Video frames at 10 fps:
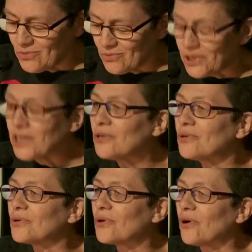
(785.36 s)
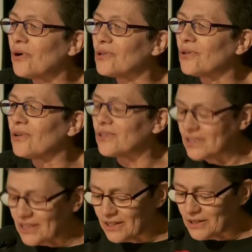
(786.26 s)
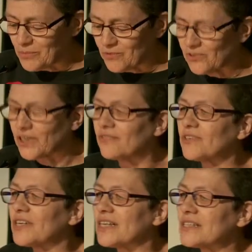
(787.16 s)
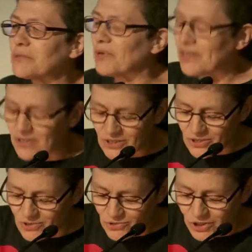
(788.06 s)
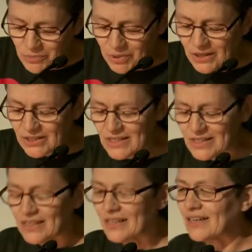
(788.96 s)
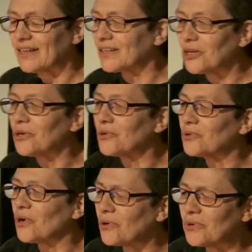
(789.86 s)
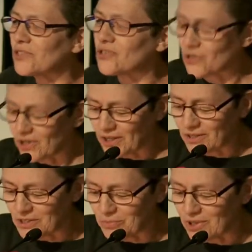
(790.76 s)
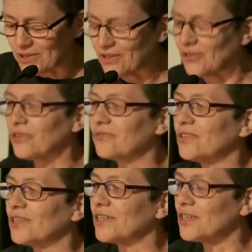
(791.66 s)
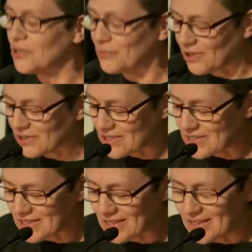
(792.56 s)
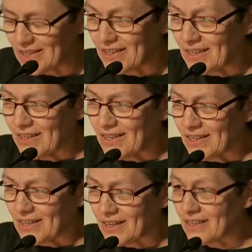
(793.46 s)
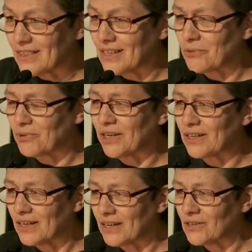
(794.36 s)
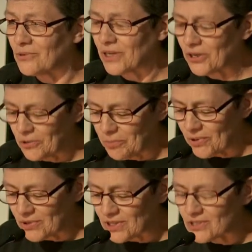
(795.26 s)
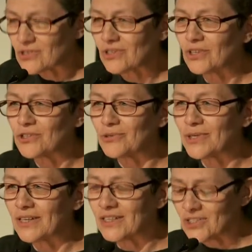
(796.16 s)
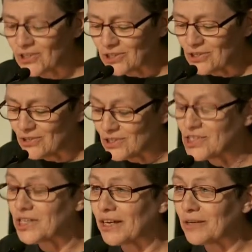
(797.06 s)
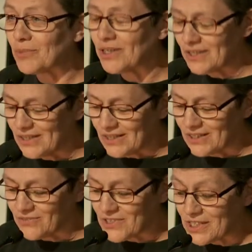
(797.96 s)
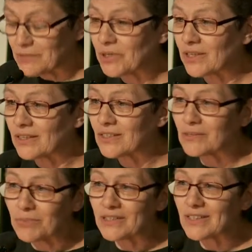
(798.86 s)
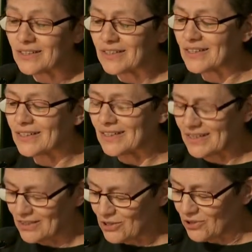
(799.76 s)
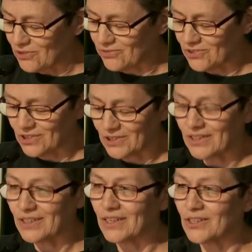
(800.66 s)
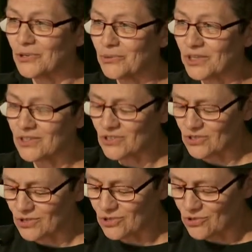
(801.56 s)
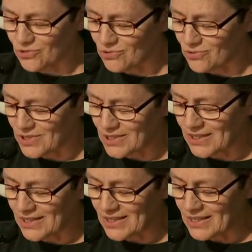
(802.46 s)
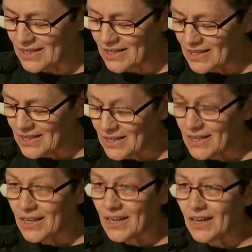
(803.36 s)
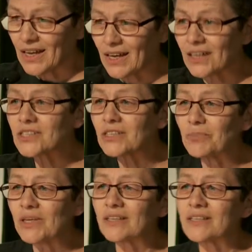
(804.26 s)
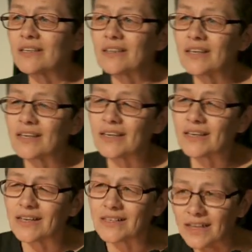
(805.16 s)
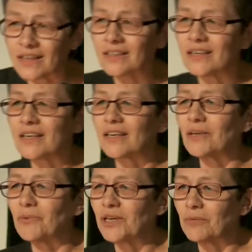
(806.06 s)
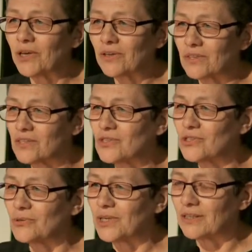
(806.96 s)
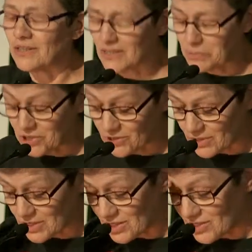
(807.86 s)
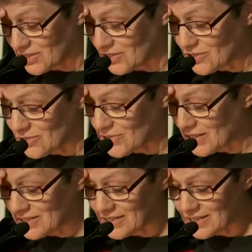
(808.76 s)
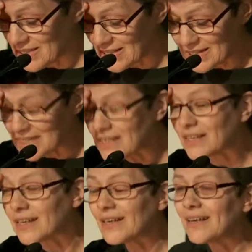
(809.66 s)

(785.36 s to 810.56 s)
We who call all the time for evidence-based drug policy, I know, always try to be thoughtful and nuanced. And I think right now our opponents are doing a darn good job of seeming to be dealing in thoughtful and nuanced truths. I actually begin to think, as I think anyway, about this UN special session in 2016,